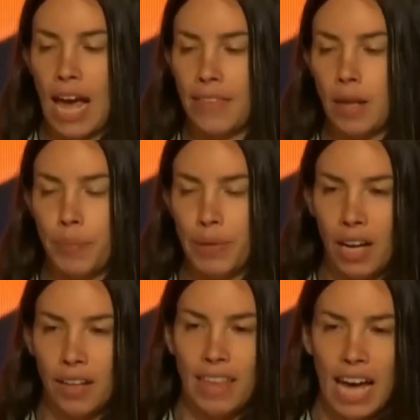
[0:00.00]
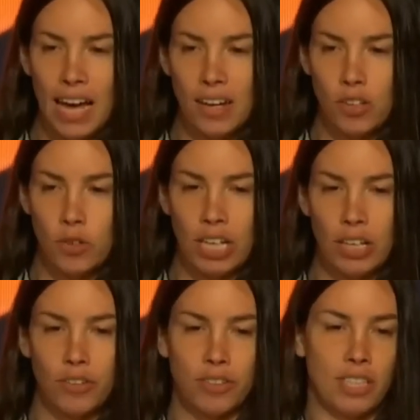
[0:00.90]
And then beyond that, you
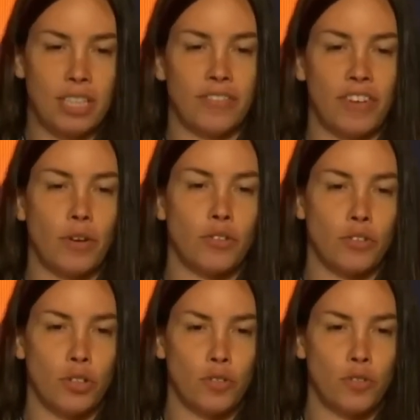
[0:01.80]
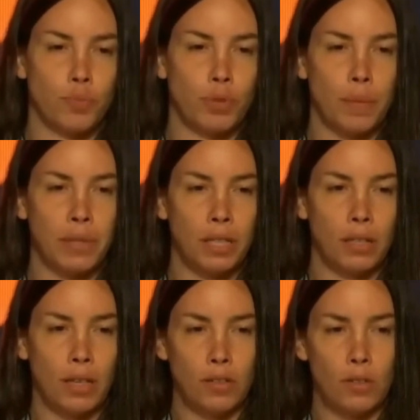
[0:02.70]
either see the Federal Reserve probably